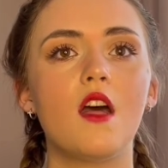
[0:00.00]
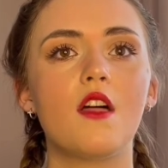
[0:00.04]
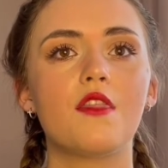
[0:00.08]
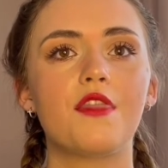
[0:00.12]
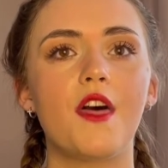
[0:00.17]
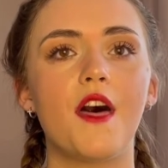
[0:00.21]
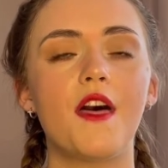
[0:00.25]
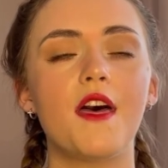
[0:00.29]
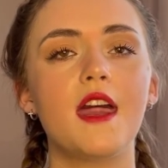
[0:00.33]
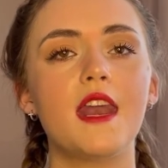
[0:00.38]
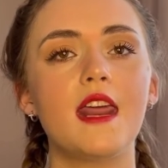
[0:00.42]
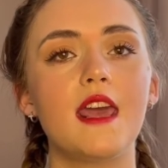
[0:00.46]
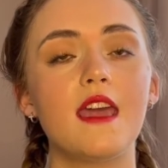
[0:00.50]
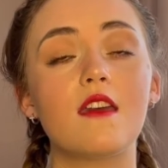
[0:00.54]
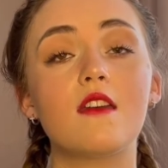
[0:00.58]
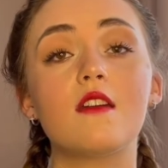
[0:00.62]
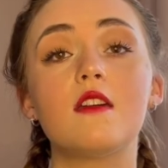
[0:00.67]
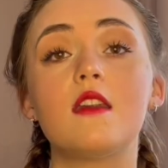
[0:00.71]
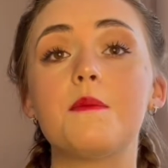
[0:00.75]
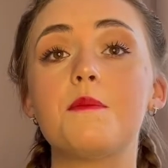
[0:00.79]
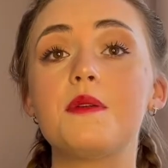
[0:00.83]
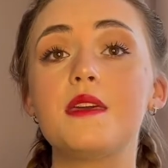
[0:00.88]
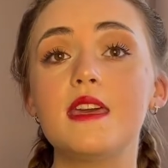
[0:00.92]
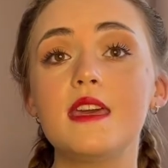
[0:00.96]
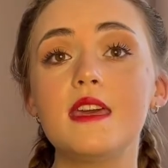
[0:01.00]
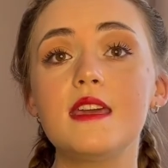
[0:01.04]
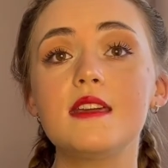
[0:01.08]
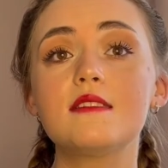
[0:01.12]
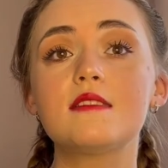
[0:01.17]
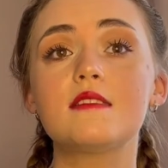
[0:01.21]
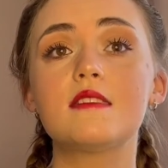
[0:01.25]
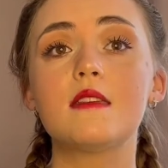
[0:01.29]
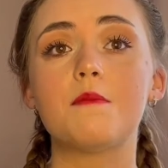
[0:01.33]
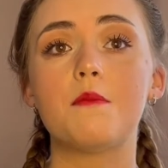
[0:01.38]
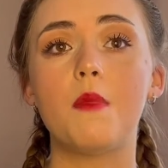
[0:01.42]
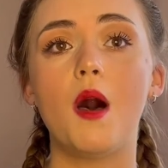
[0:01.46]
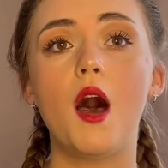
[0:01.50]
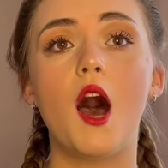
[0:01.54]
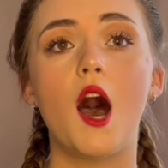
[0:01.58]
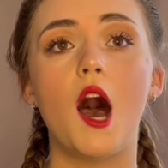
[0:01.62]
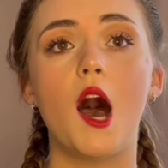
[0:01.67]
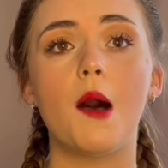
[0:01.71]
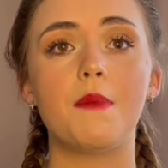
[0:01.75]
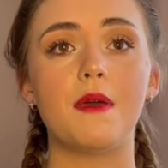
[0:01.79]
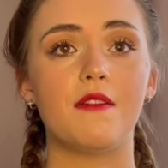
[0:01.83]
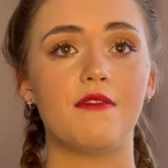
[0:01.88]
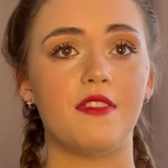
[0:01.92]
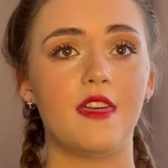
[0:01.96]
thought it could appease the
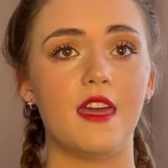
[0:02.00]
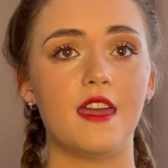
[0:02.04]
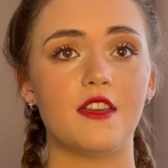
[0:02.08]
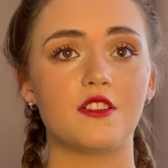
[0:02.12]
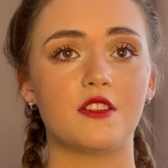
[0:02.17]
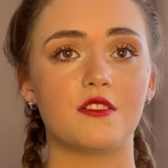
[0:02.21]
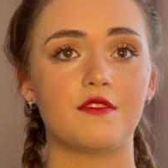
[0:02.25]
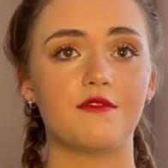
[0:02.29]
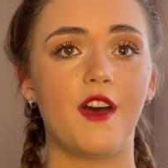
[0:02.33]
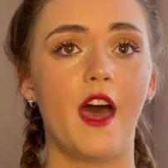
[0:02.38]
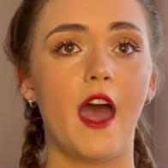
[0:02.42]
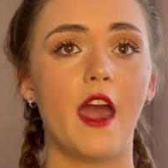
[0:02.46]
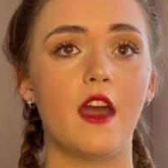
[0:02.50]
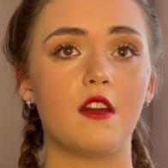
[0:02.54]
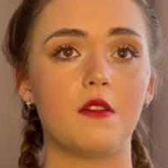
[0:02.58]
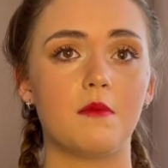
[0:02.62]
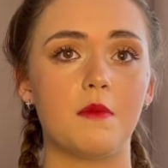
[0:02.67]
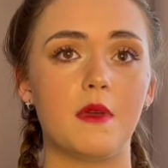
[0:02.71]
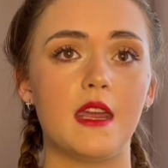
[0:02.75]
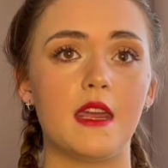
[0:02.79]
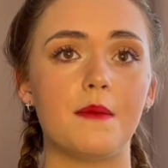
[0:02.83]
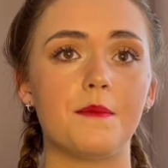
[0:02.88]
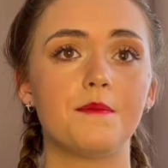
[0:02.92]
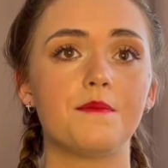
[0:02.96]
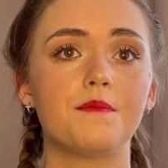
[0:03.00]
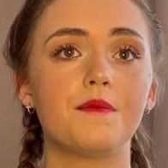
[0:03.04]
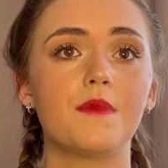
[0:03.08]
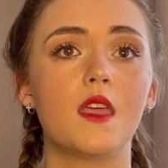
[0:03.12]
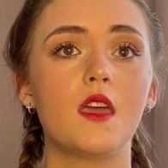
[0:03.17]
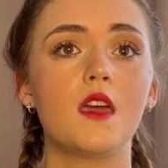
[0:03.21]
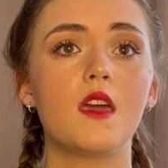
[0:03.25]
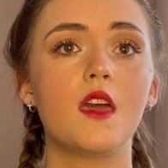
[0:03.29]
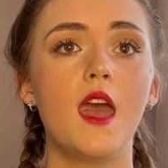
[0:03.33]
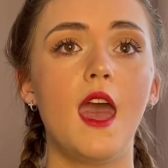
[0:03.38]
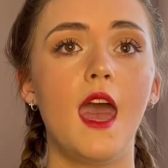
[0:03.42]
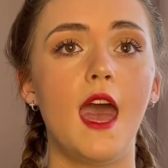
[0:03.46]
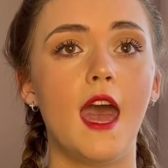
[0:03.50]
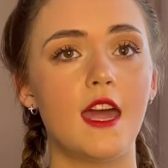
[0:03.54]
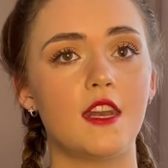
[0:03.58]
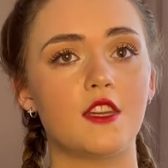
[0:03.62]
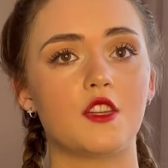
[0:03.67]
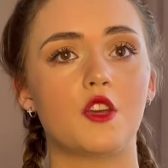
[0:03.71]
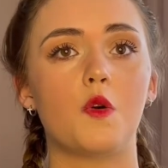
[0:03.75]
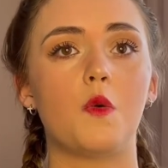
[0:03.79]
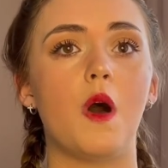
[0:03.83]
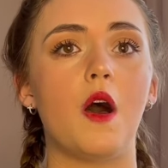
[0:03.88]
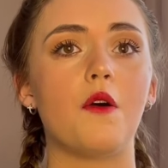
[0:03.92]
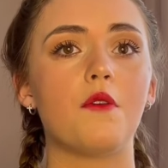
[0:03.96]
mob if they just fired me. End
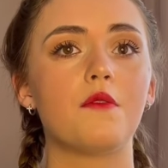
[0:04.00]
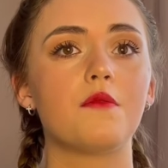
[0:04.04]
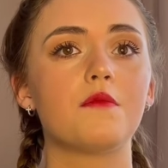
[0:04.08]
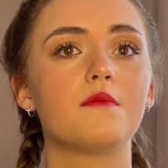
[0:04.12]
quote.